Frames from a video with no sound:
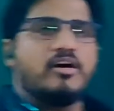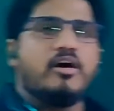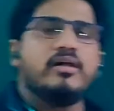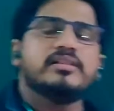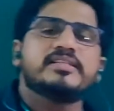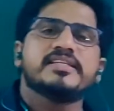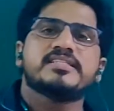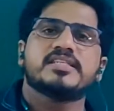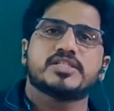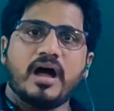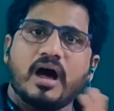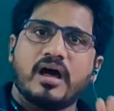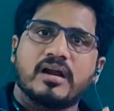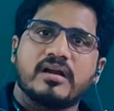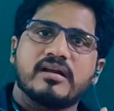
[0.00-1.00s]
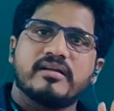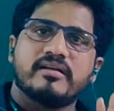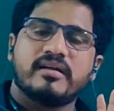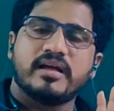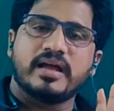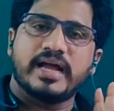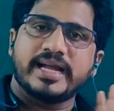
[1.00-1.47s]
all these are
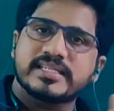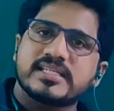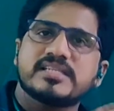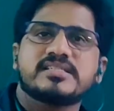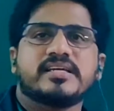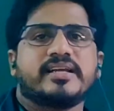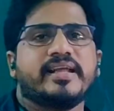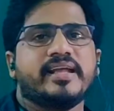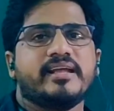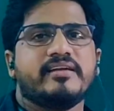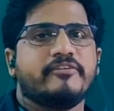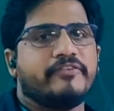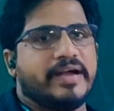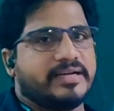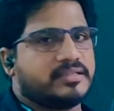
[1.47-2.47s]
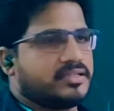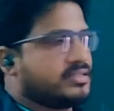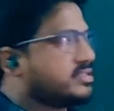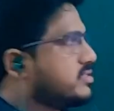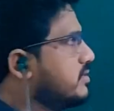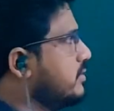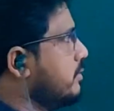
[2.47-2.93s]
accessory
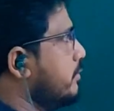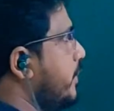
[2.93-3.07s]
factors.